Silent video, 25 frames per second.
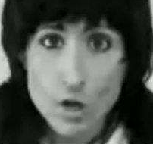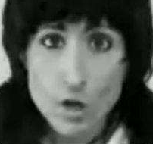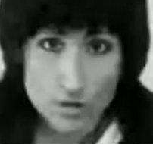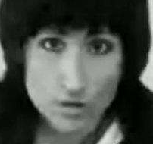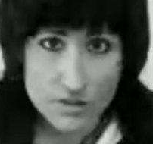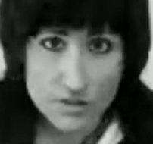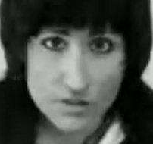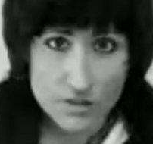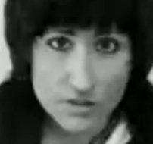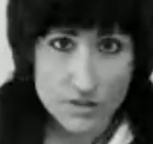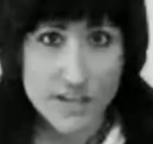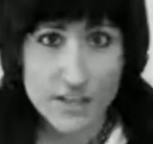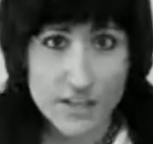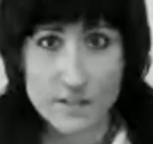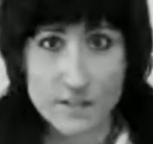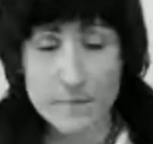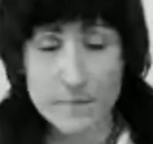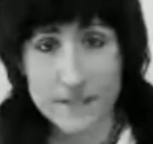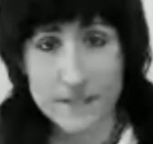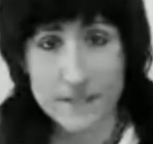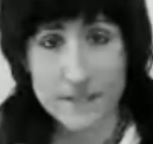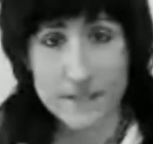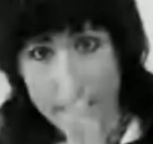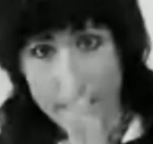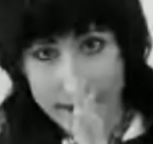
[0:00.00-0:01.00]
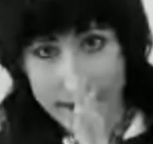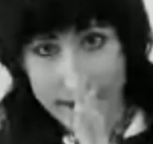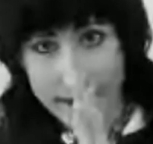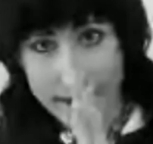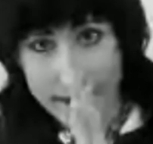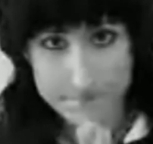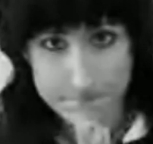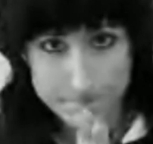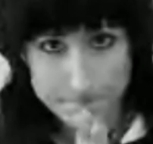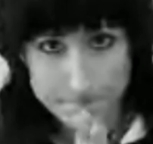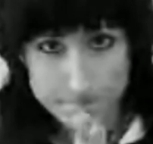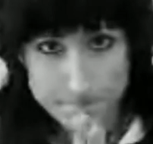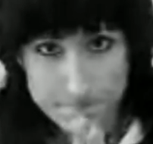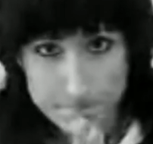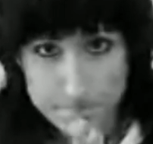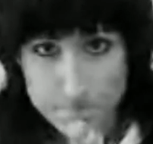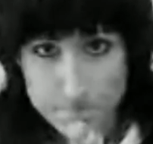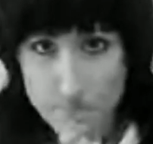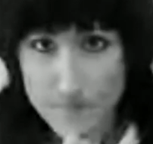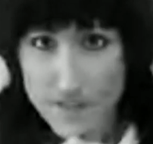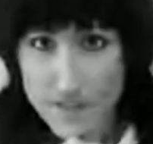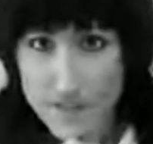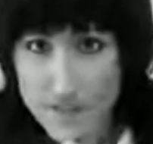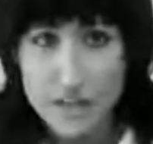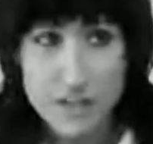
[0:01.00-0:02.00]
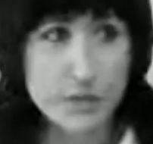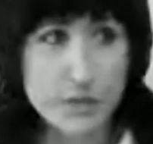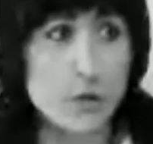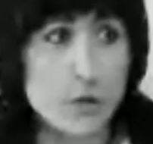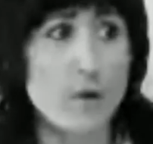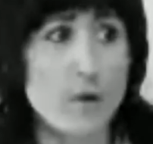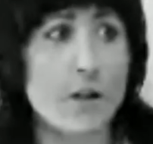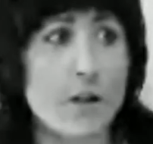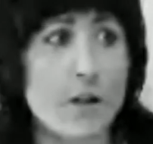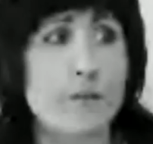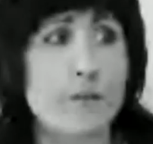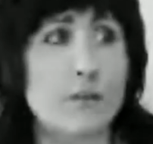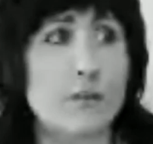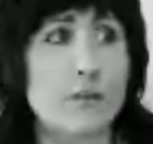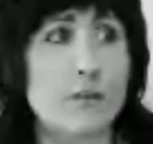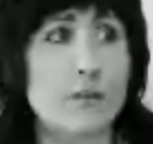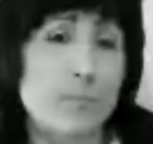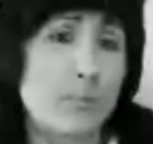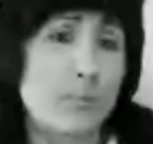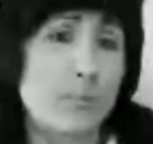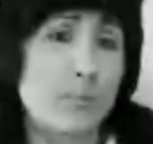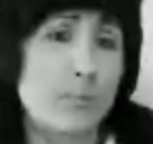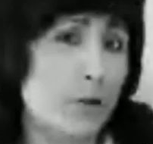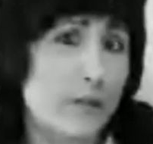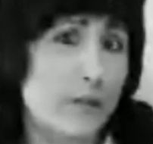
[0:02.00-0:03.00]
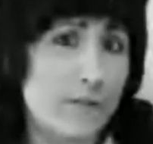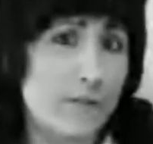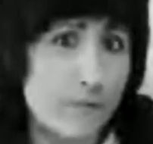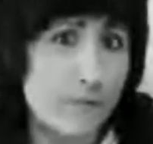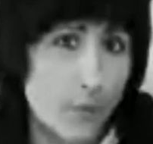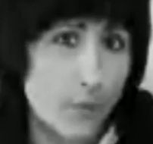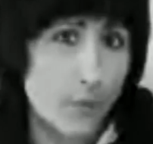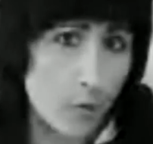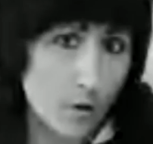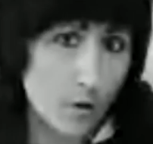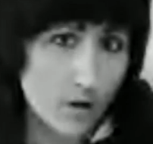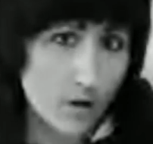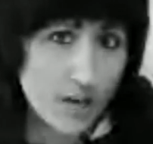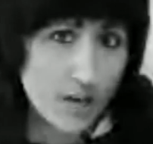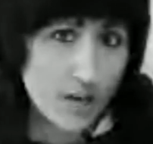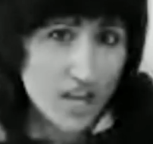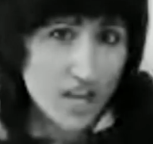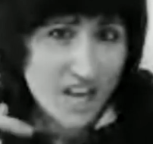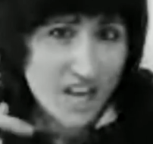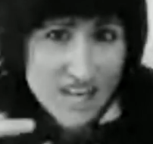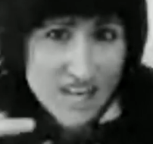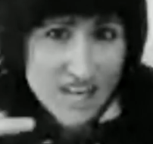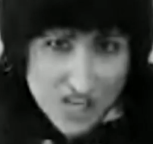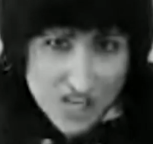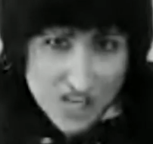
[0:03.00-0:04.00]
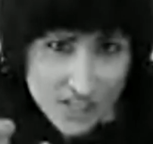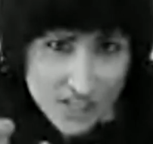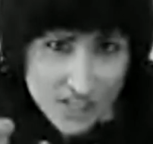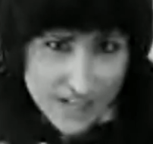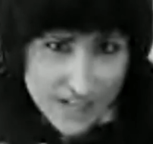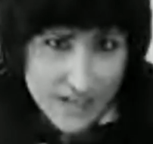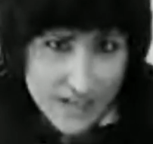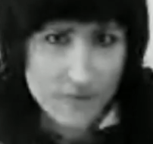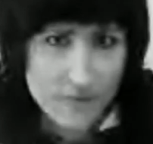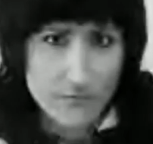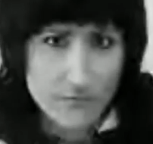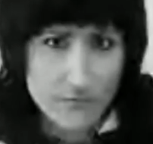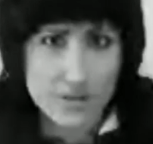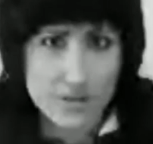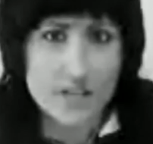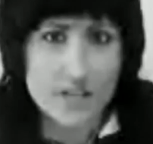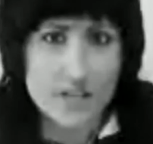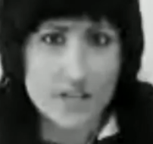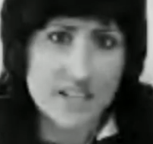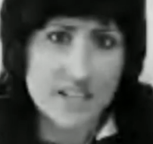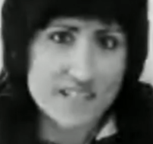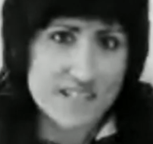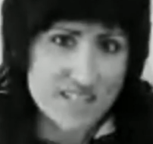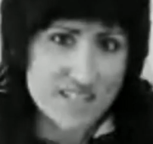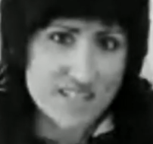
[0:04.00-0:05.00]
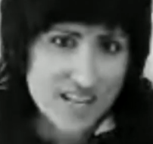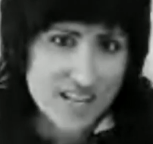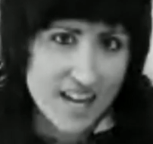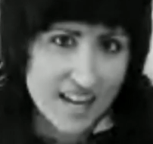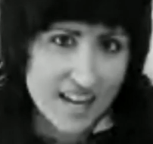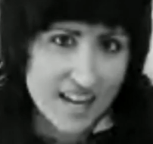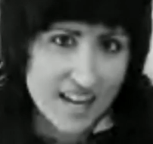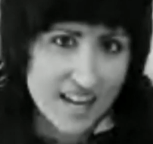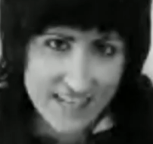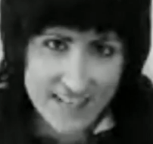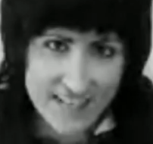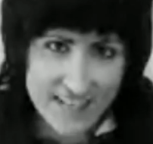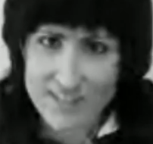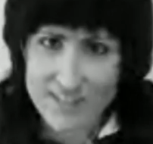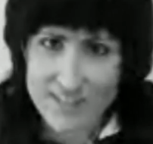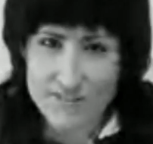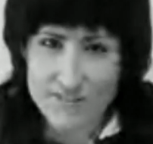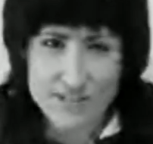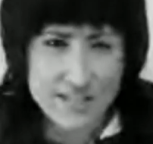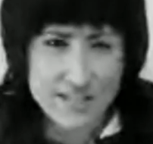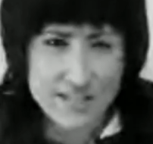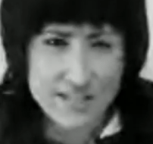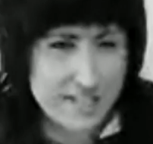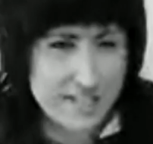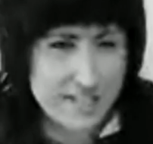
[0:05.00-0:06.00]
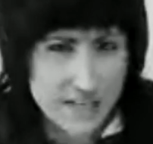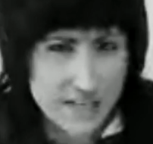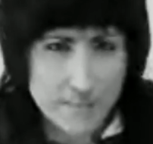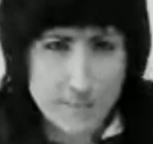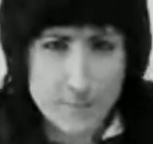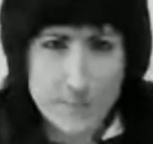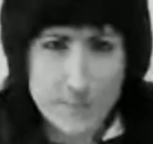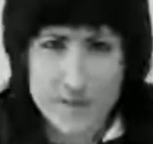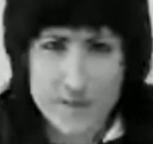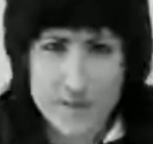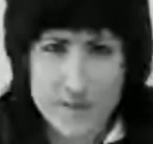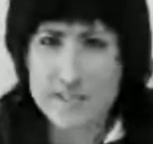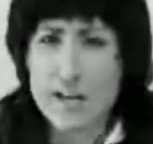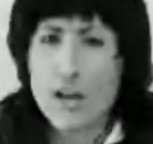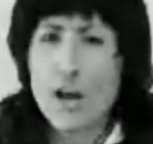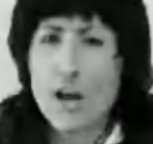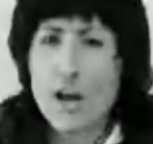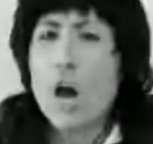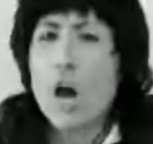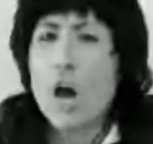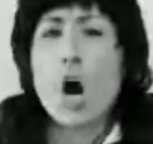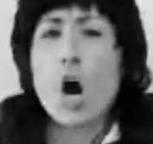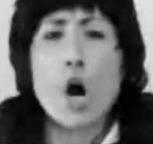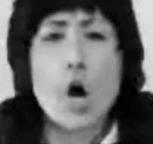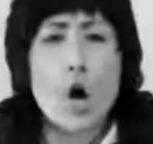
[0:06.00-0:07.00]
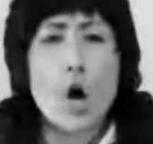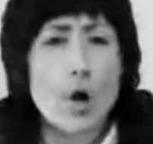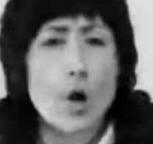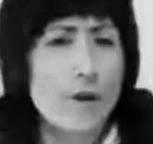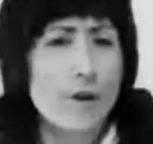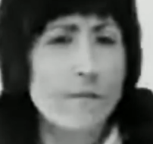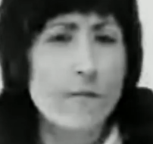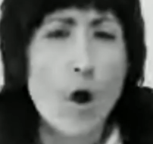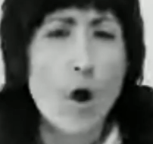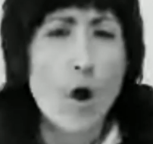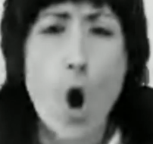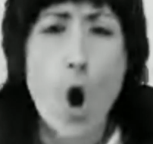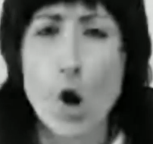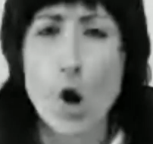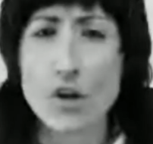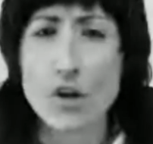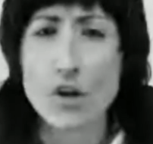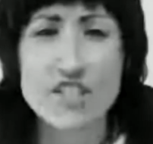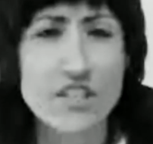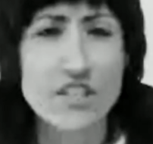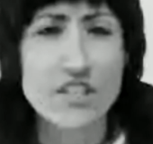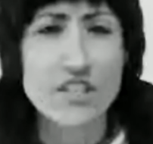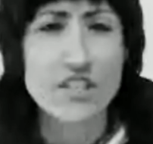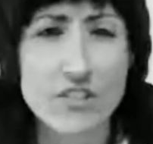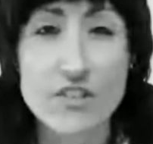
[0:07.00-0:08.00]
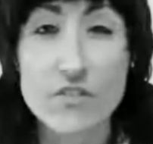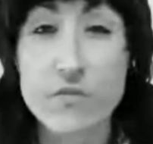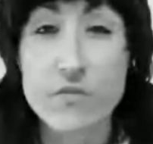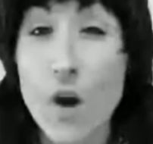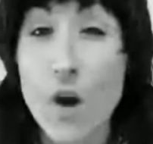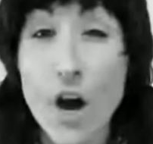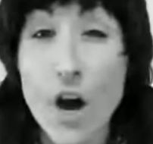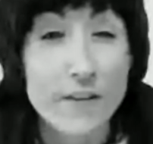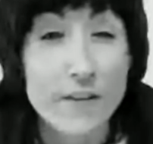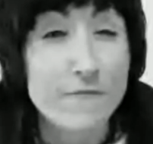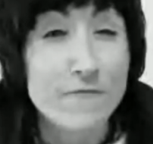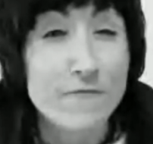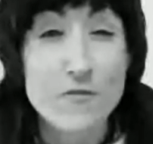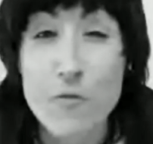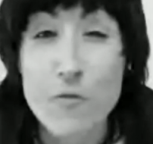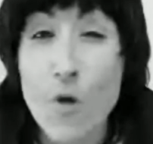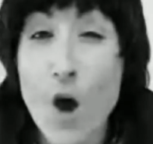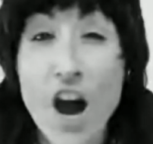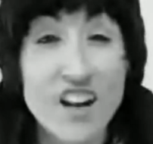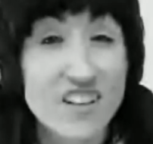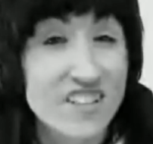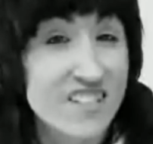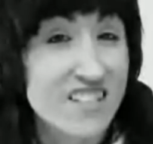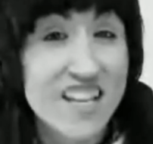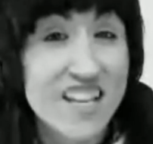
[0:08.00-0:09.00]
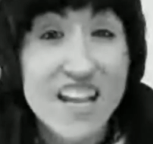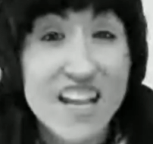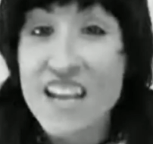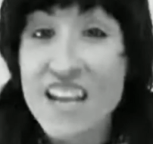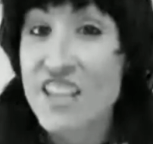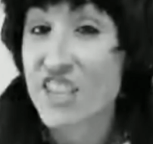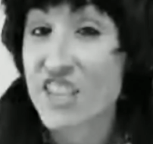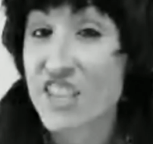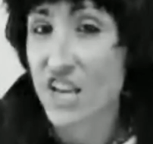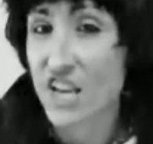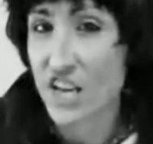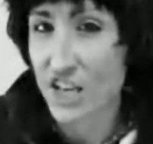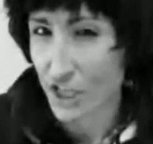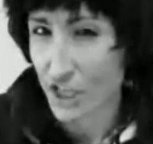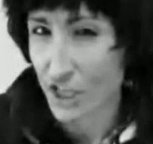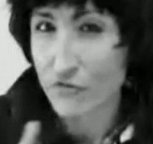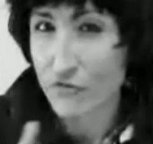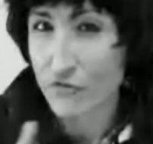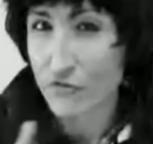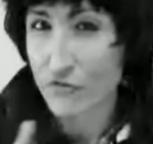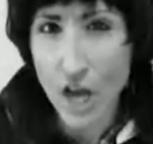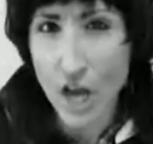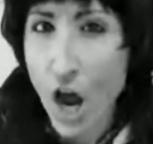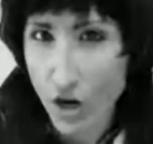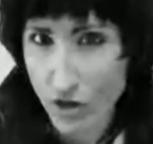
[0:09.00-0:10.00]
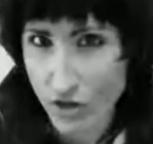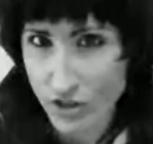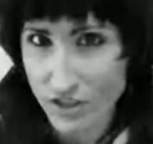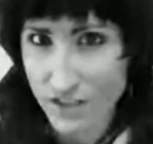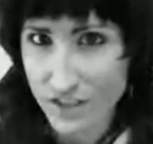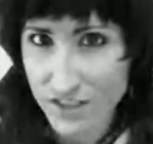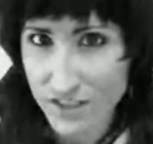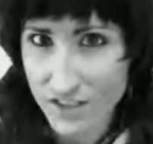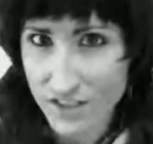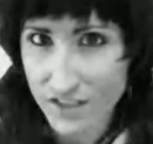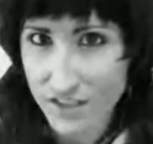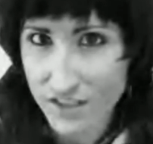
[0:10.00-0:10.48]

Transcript: or Sara Mcmann, and whoever you're pulling for, you can't really say in your deepest heart of hearts and your twat of twats that you know